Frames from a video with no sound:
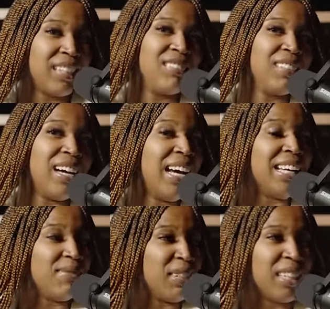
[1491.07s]
even though
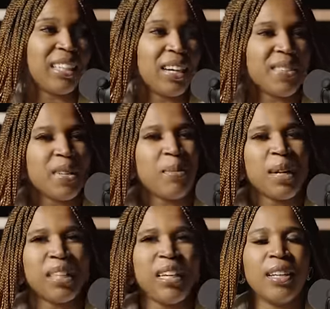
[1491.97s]
I really thought I was cute
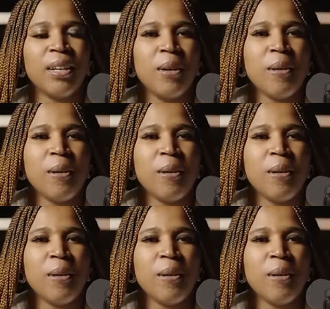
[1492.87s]
back then.